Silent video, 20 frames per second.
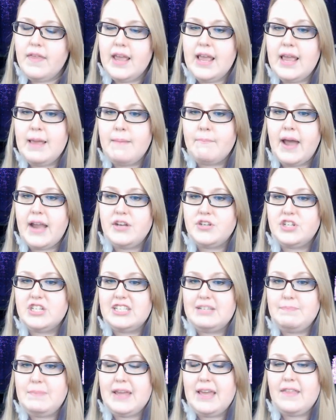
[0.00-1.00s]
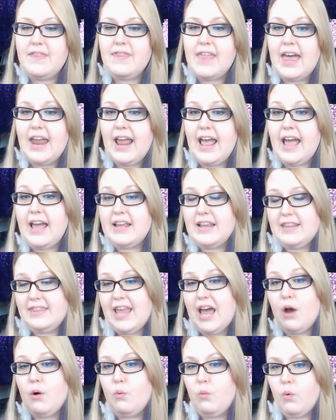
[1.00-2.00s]
It might just be that uh,
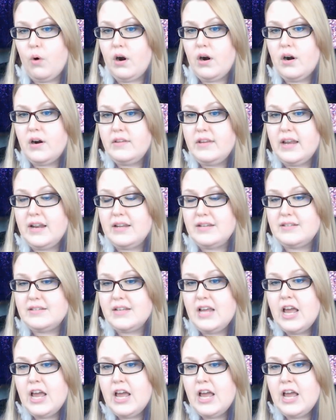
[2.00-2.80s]
that word that is